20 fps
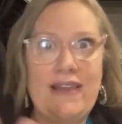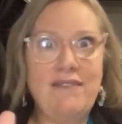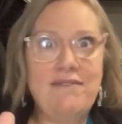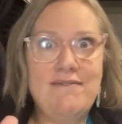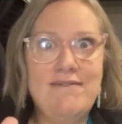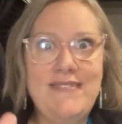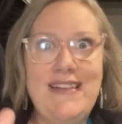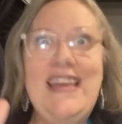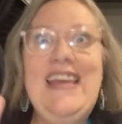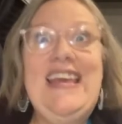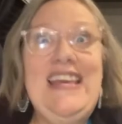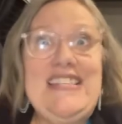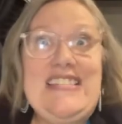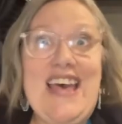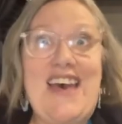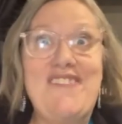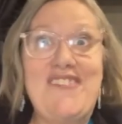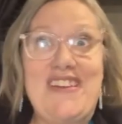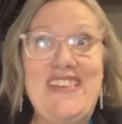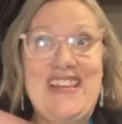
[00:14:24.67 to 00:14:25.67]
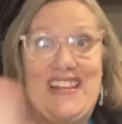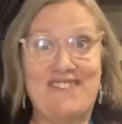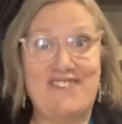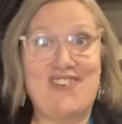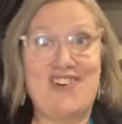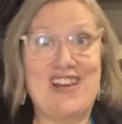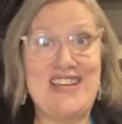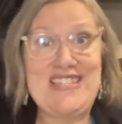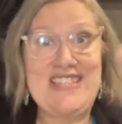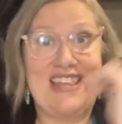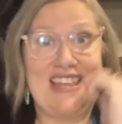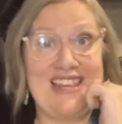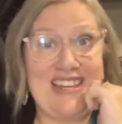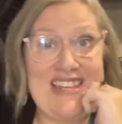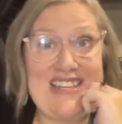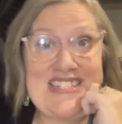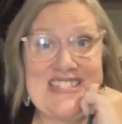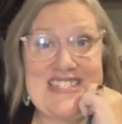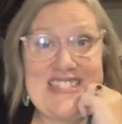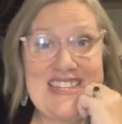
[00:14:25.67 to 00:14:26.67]
He's everything for us,
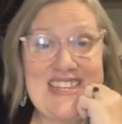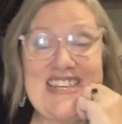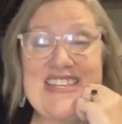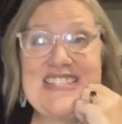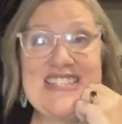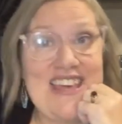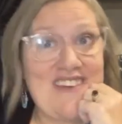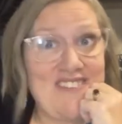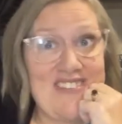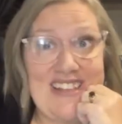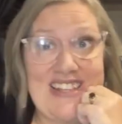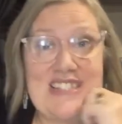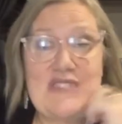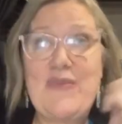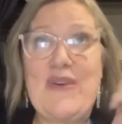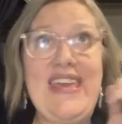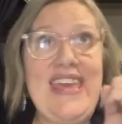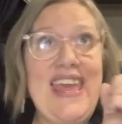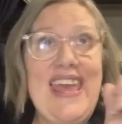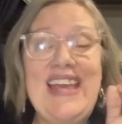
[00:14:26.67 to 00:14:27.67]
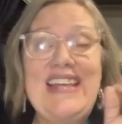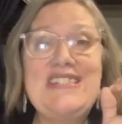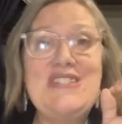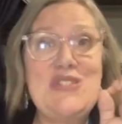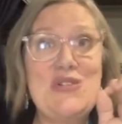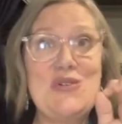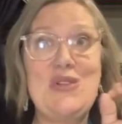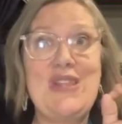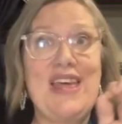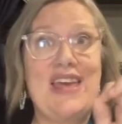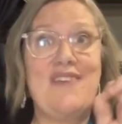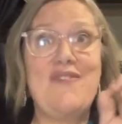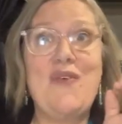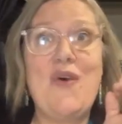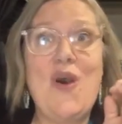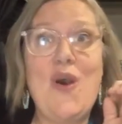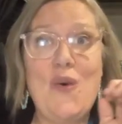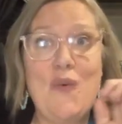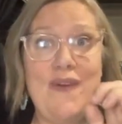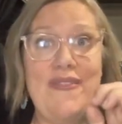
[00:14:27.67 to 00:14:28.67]
ladies. He's everything. We can't do life
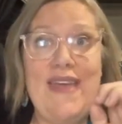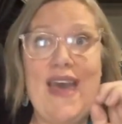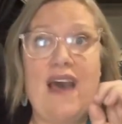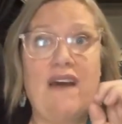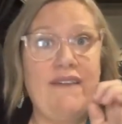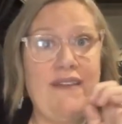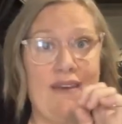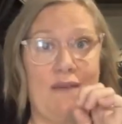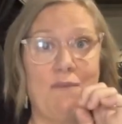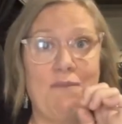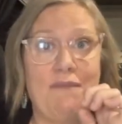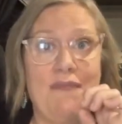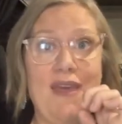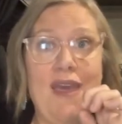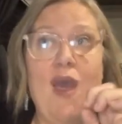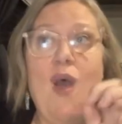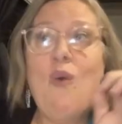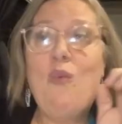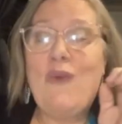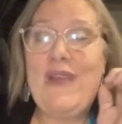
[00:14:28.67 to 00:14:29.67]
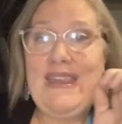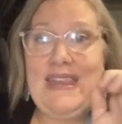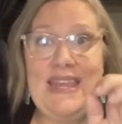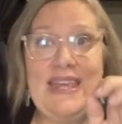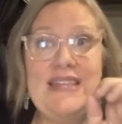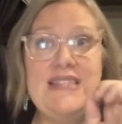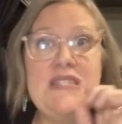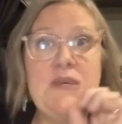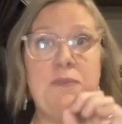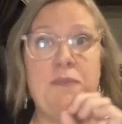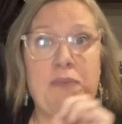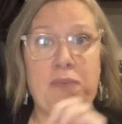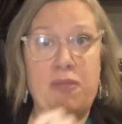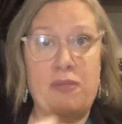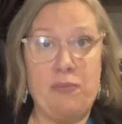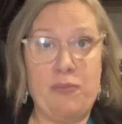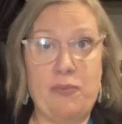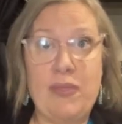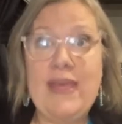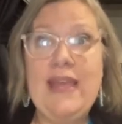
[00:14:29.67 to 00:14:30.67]
without him. We need to
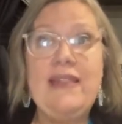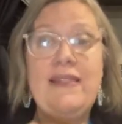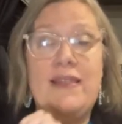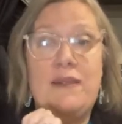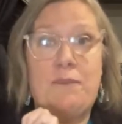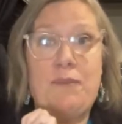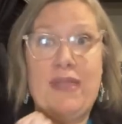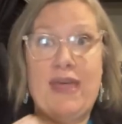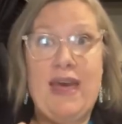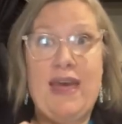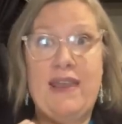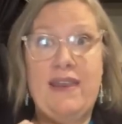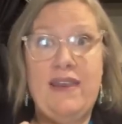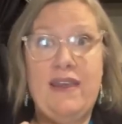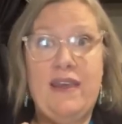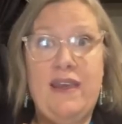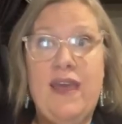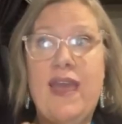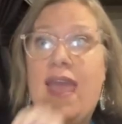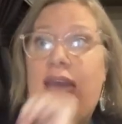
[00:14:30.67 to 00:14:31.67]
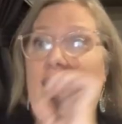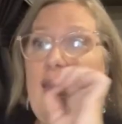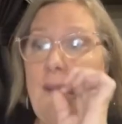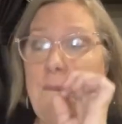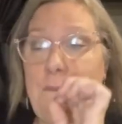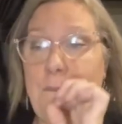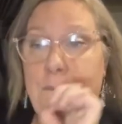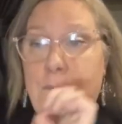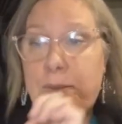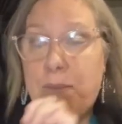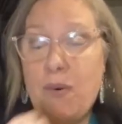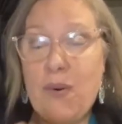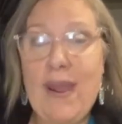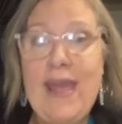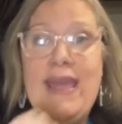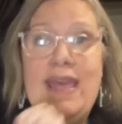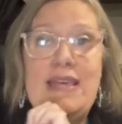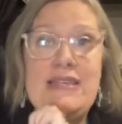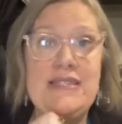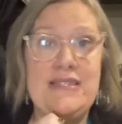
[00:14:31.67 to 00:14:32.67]
plead the blood and pray
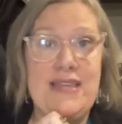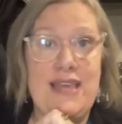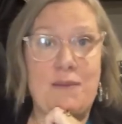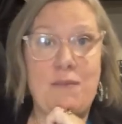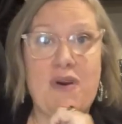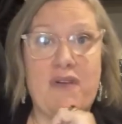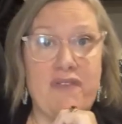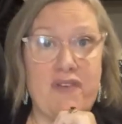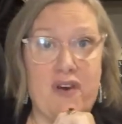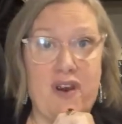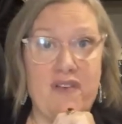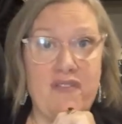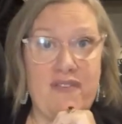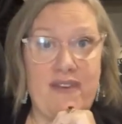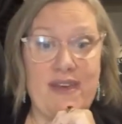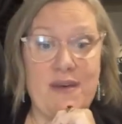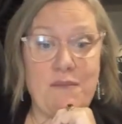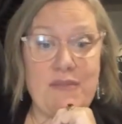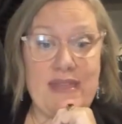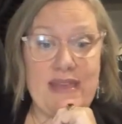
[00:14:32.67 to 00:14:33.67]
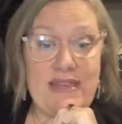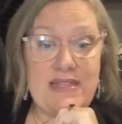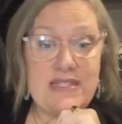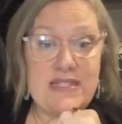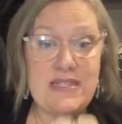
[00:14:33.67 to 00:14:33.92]
his name over our families.